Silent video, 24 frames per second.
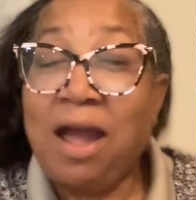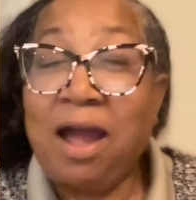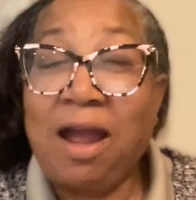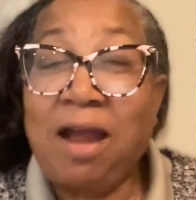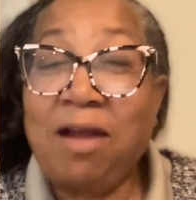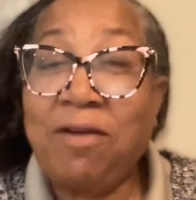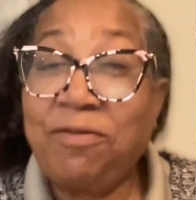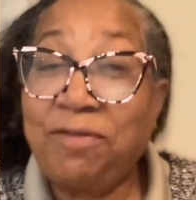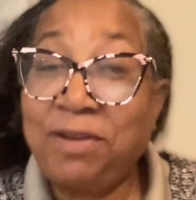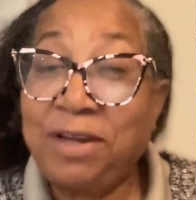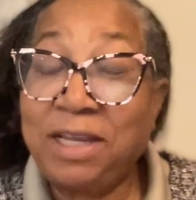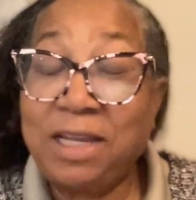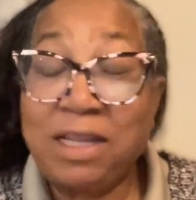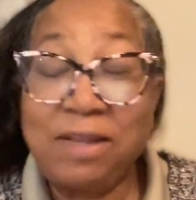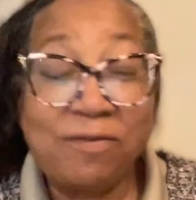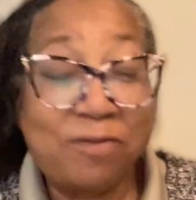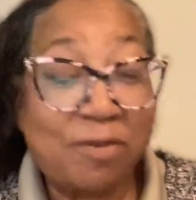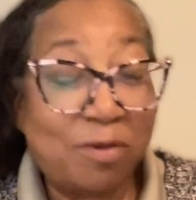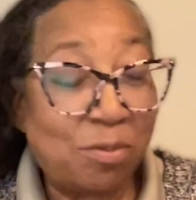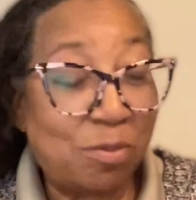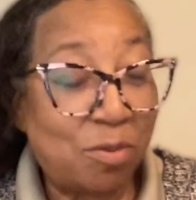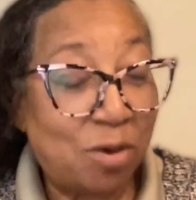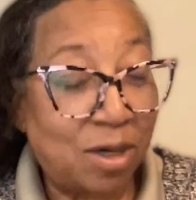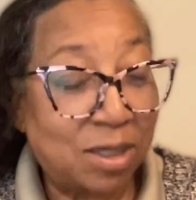Our reading
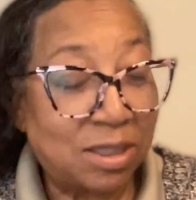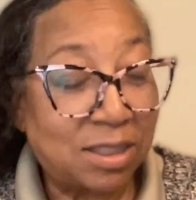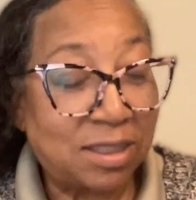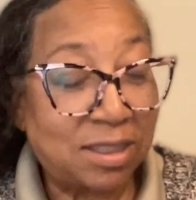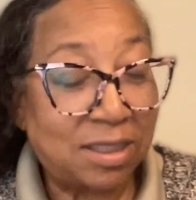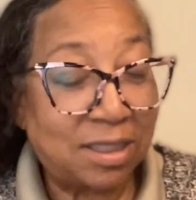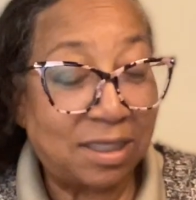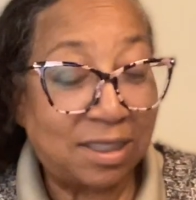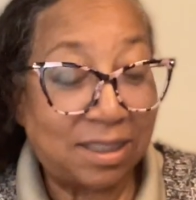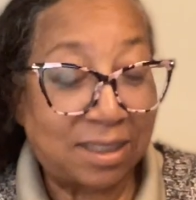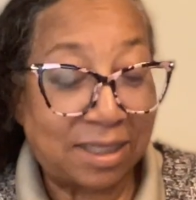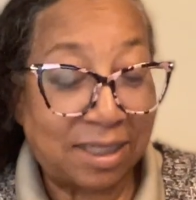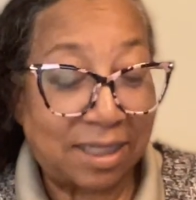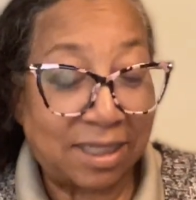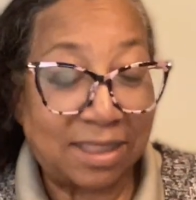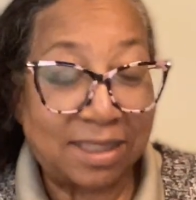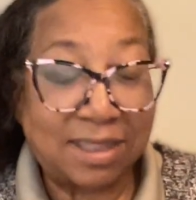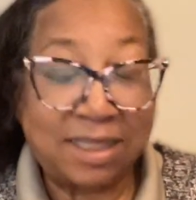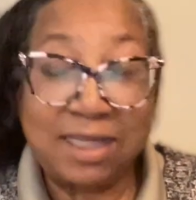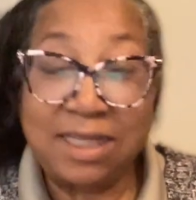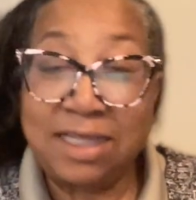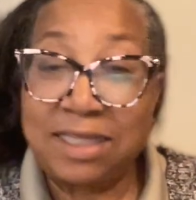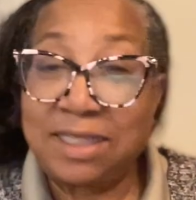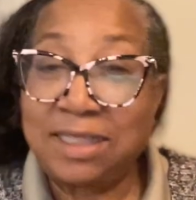for March the 6th
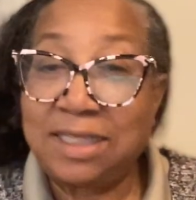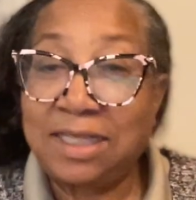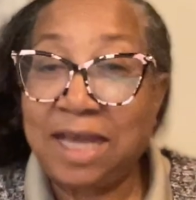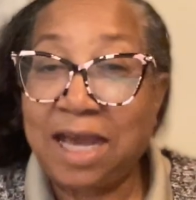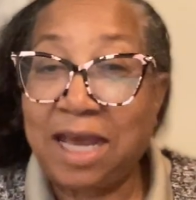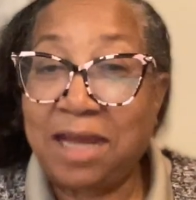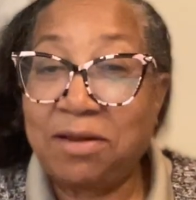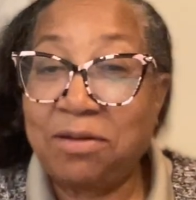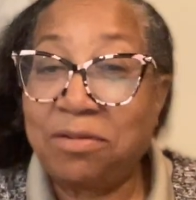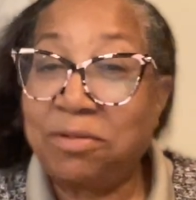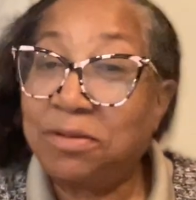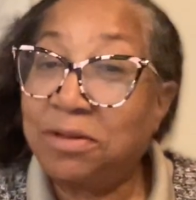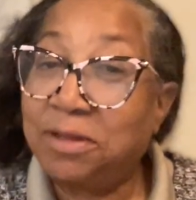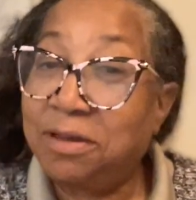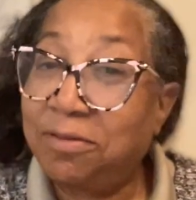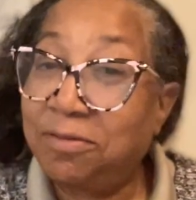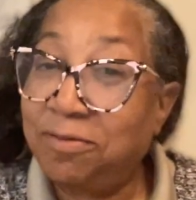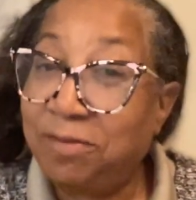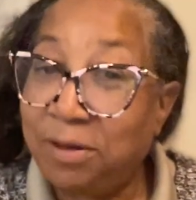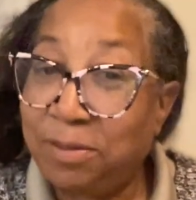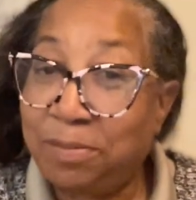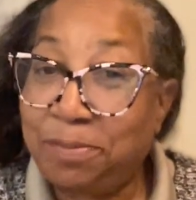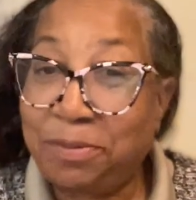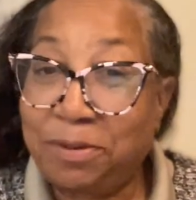is titled The
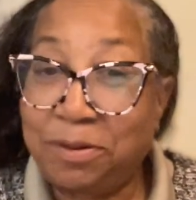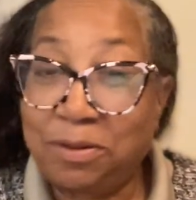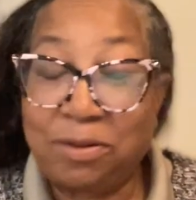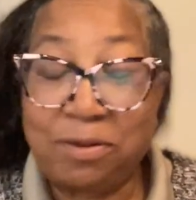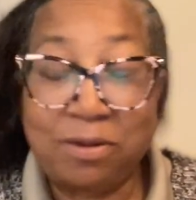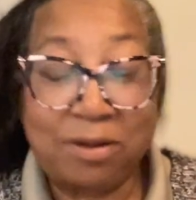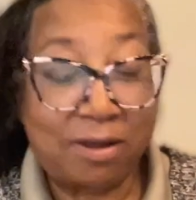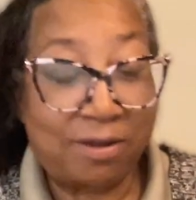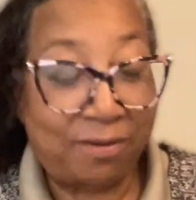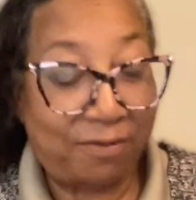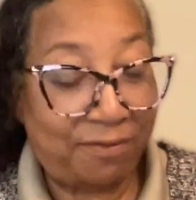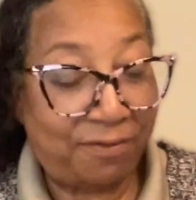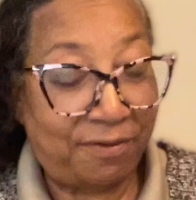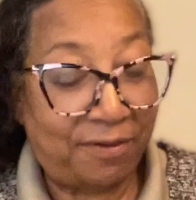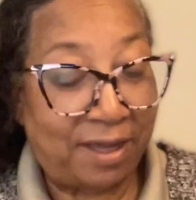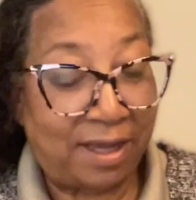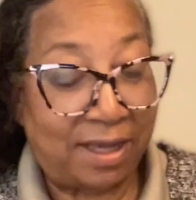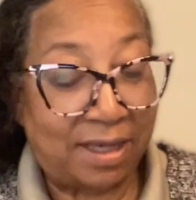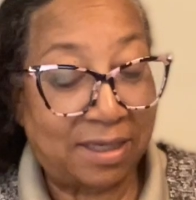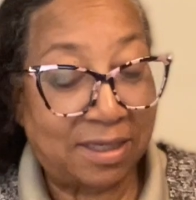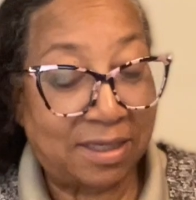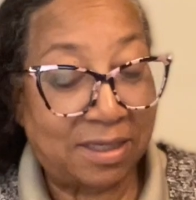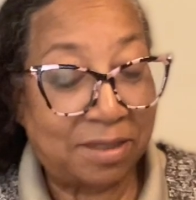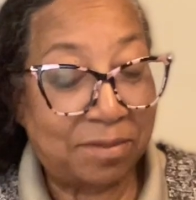Ripple
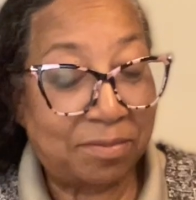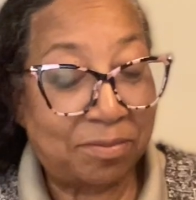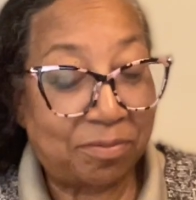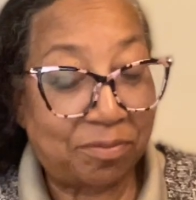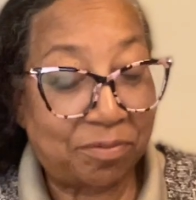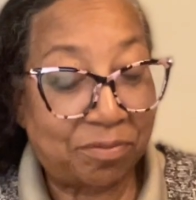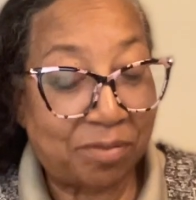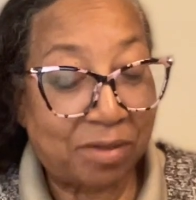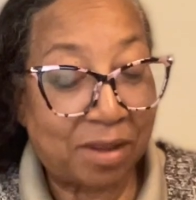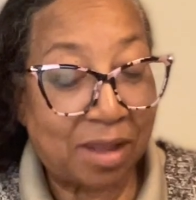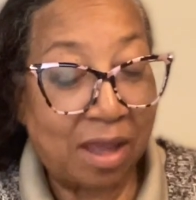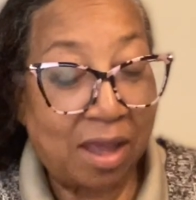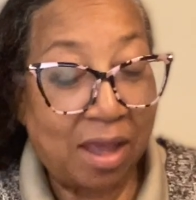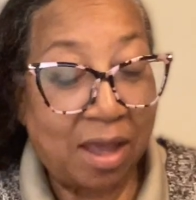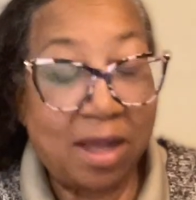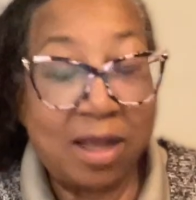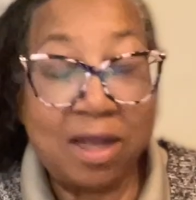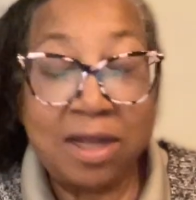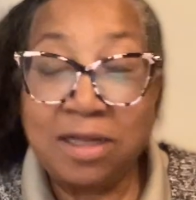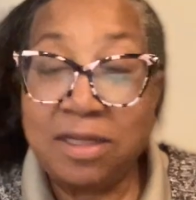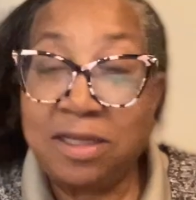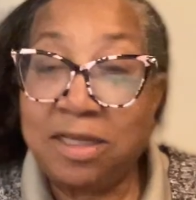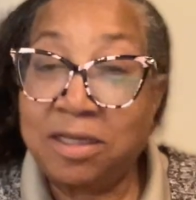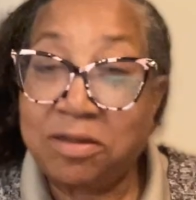Effect.
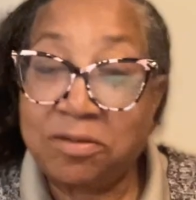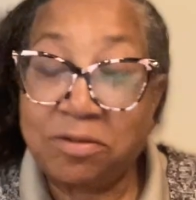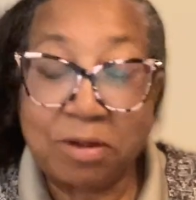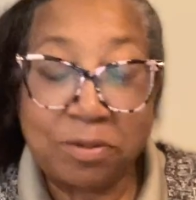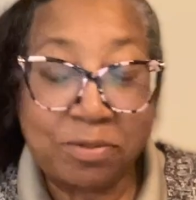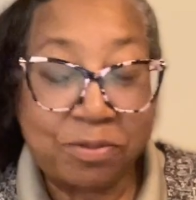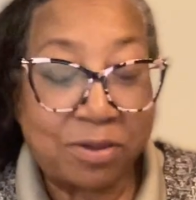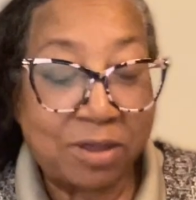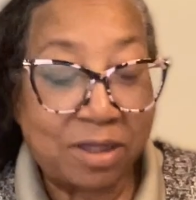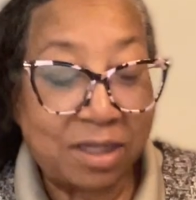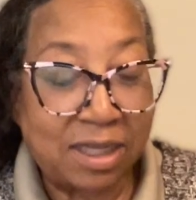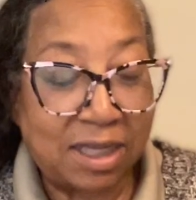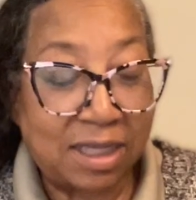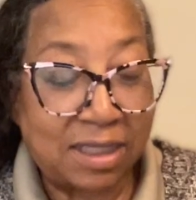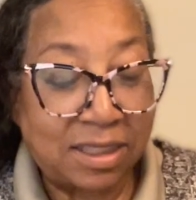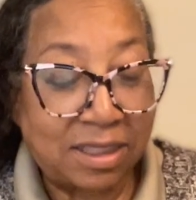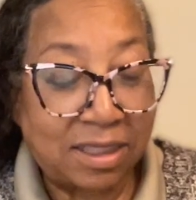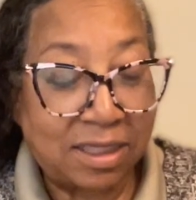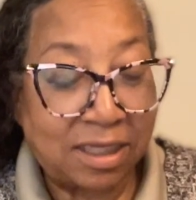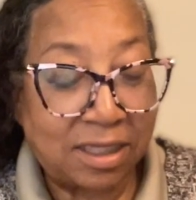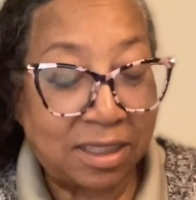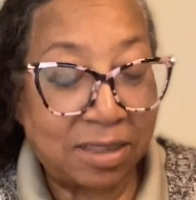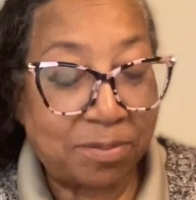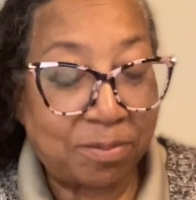The scripture
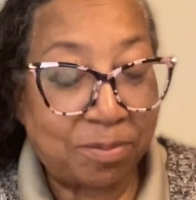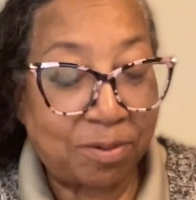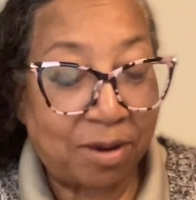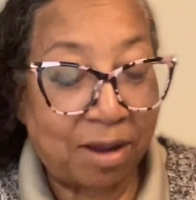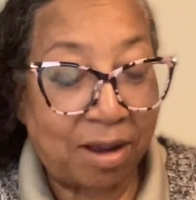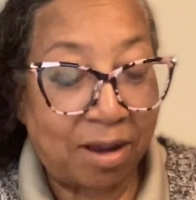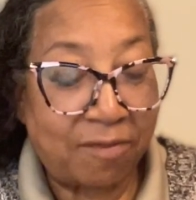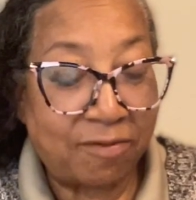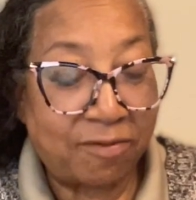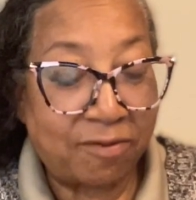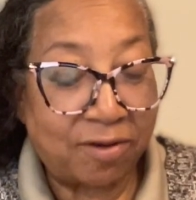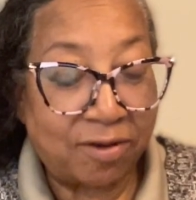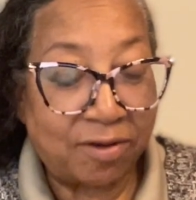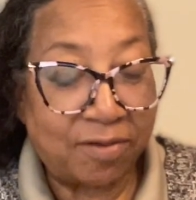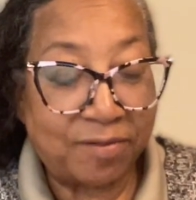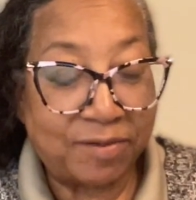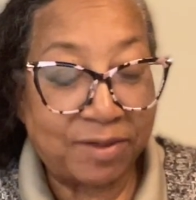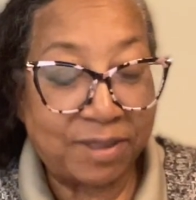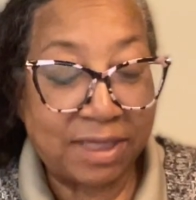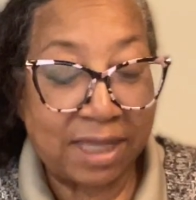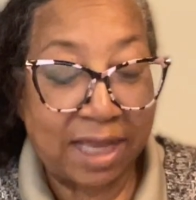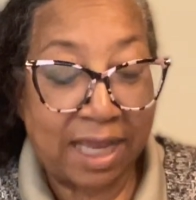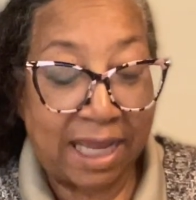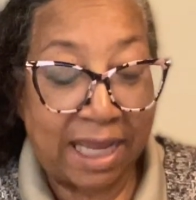lesson is
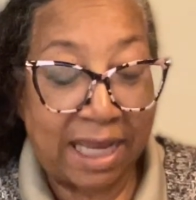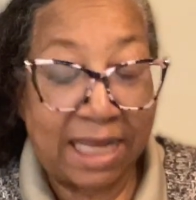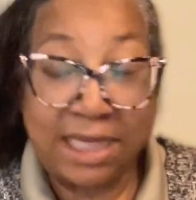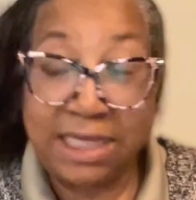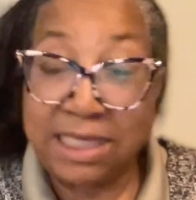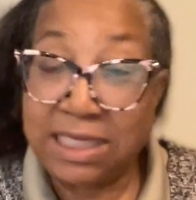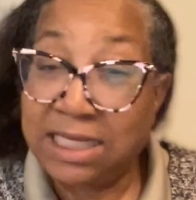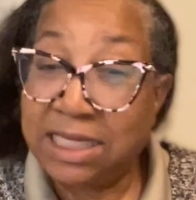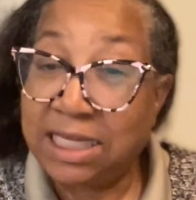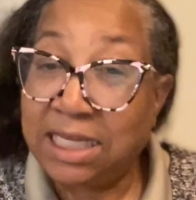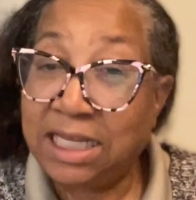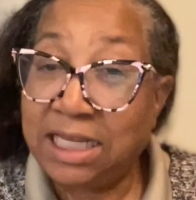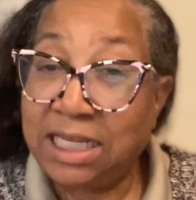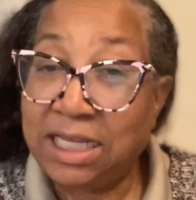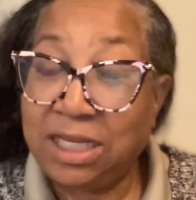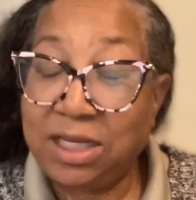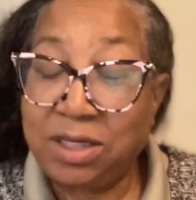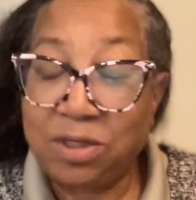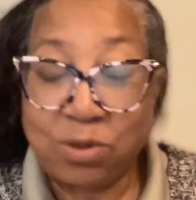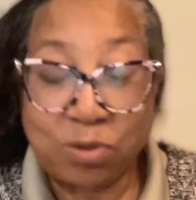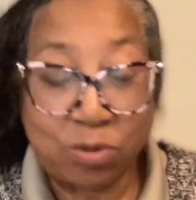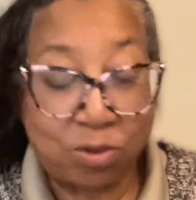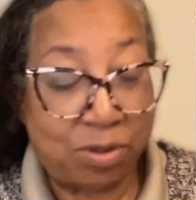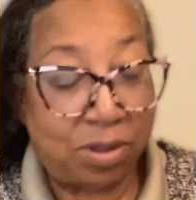Proverbs
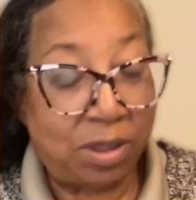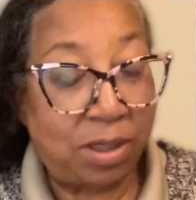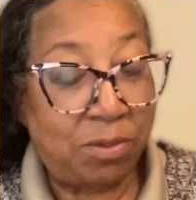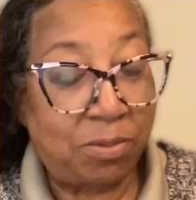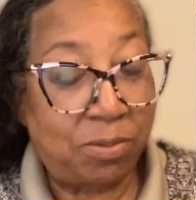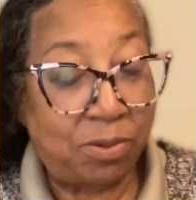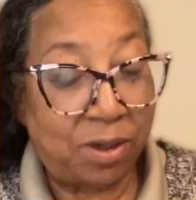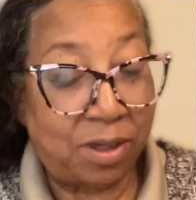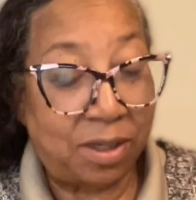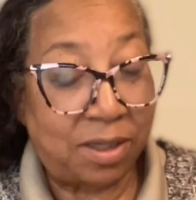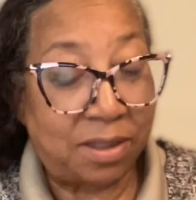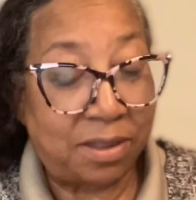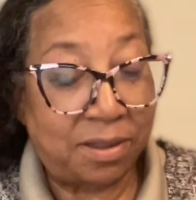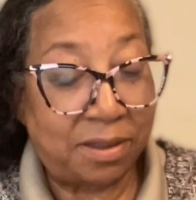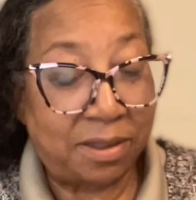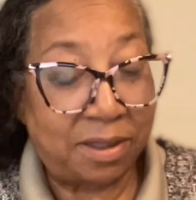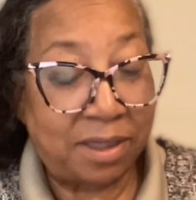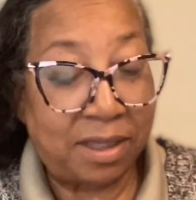18:21.